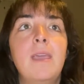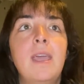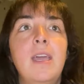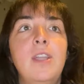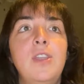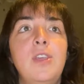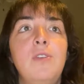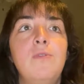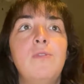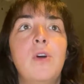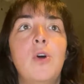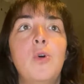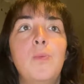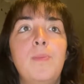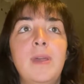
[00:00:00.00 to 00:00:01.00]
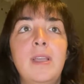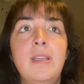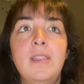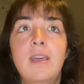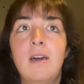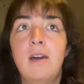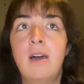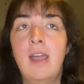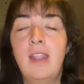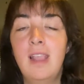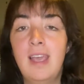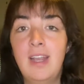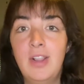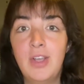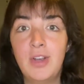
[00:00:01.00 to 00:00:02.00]
and you've opened the
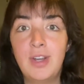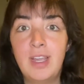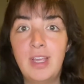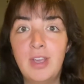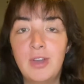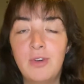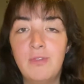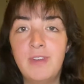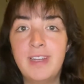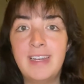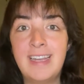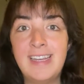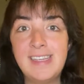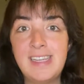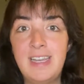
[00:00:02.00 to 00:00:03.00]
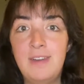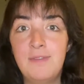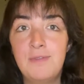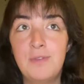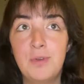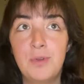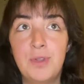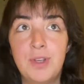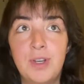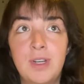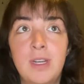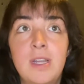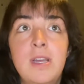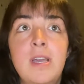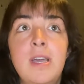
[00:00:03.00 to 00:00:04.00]
online learning COVID-19 folder.